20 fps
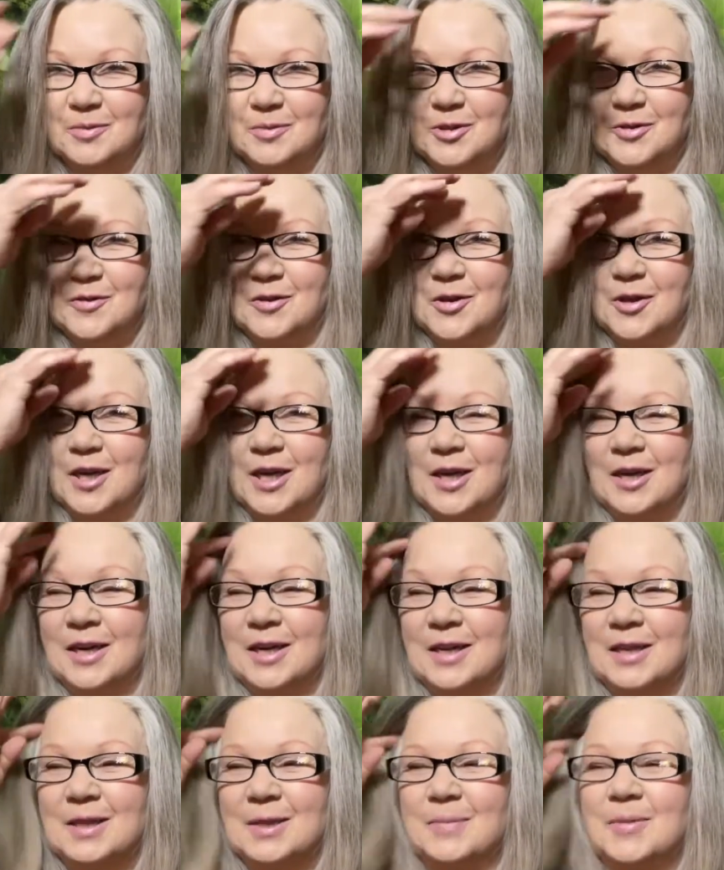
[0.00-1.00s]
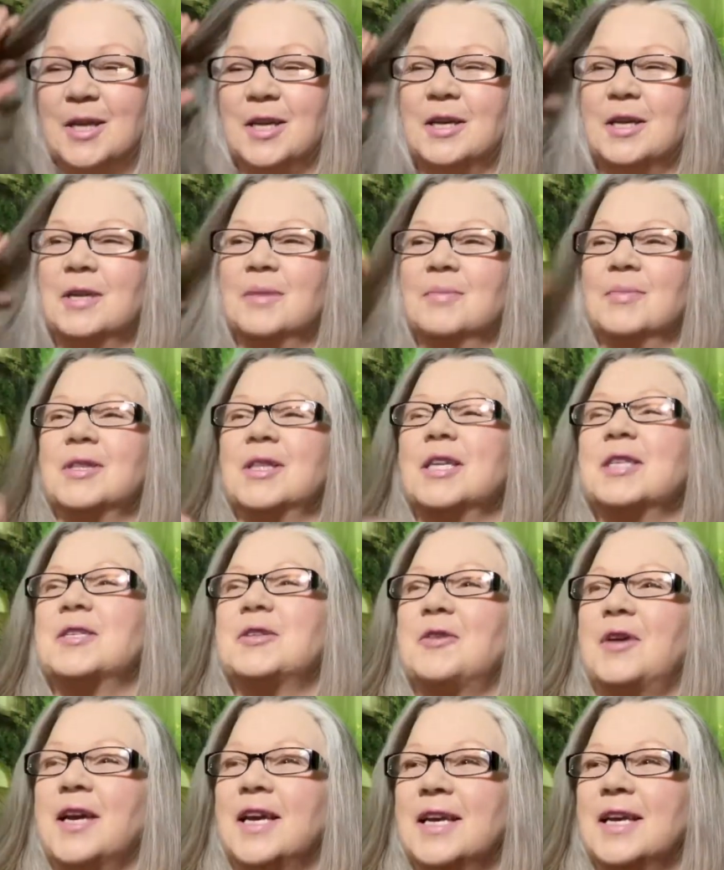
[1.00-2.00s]
move going on at the beginning, but that's
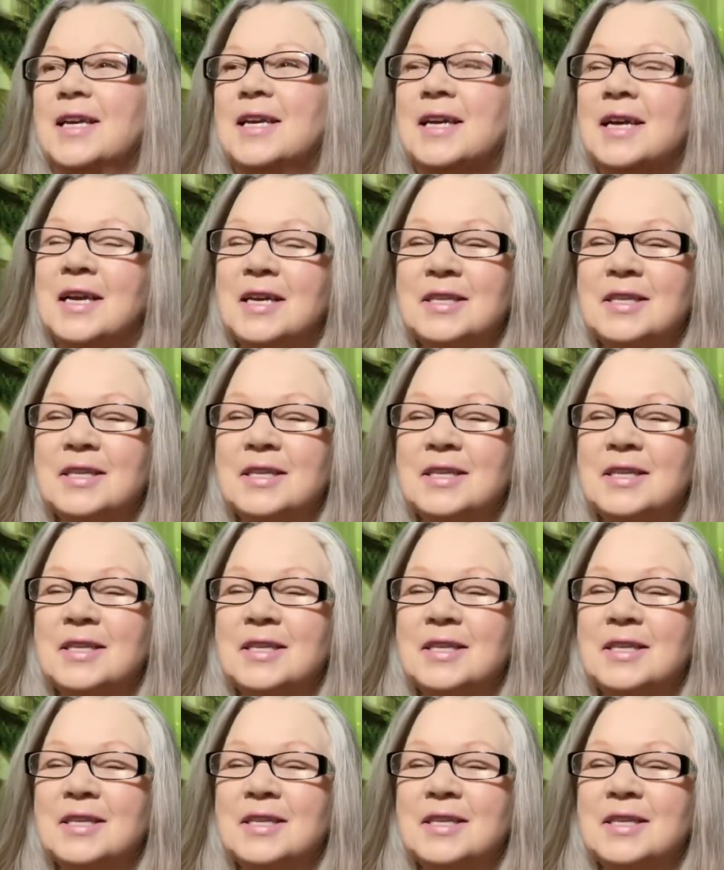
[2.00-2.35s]
okay.